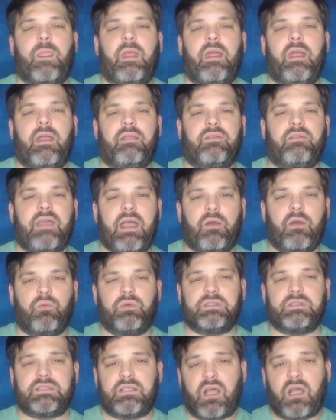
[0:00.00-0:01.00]
That
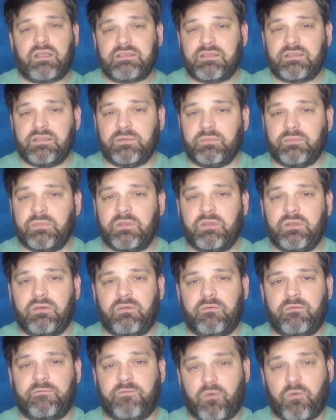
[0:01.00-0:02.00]
was custom
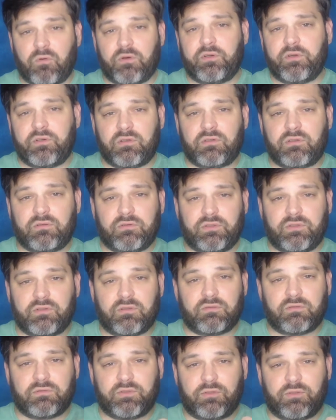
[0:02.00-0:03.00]
for
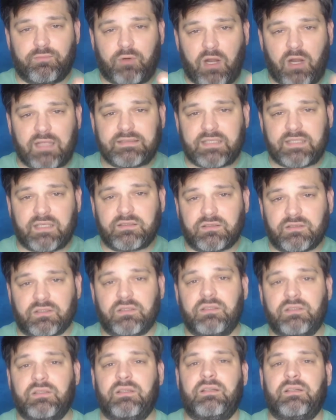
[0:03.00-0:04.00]
your
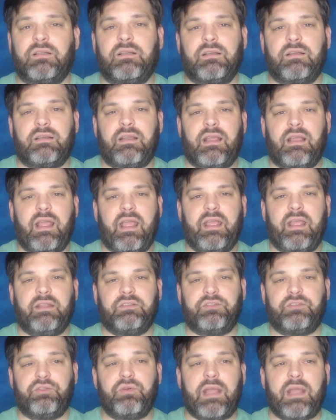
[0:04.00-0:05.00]
processor,
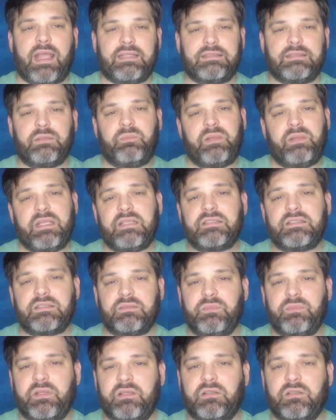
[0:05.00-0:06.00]
and you had to
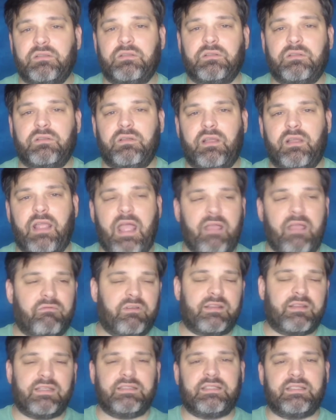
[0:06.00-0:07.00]
piecemeal
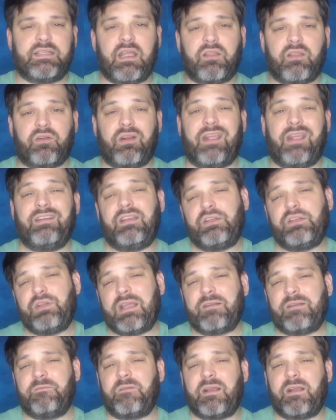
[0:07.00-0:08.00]
everything together, and then you
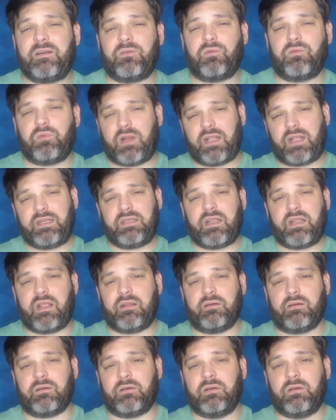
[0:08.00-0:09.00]
had to find a
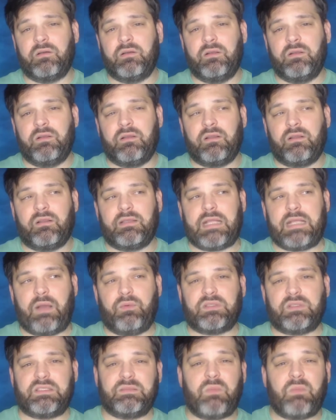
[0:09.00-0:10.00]
radiator that
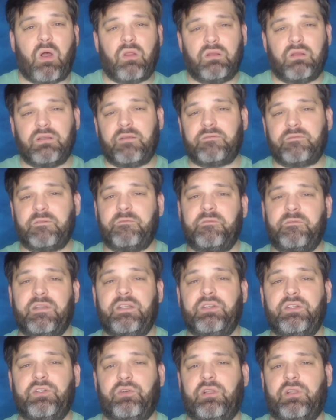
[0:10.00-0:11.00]
was small enough to
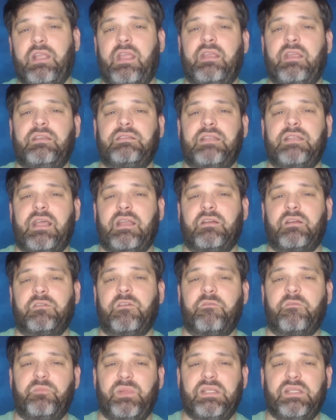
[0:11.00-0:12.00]
fit in your case, that had
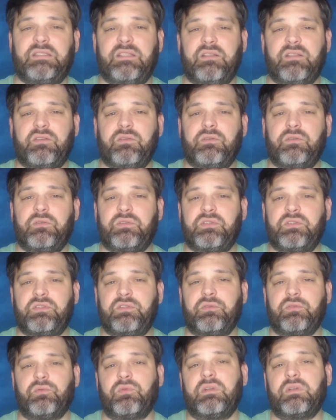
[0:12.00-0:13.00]
enough BTUs
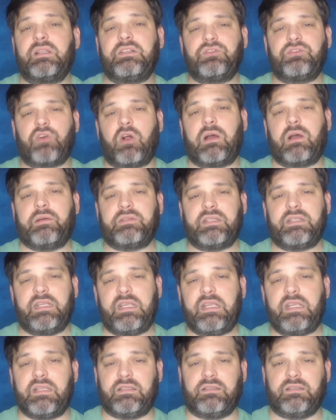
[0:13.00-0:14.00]
to really draw out the
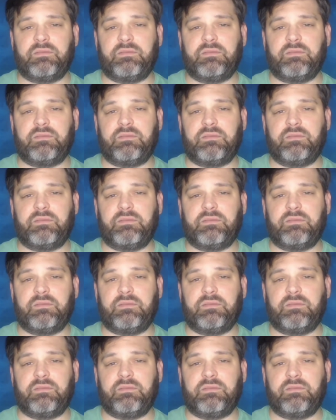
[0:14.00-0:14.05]
heat.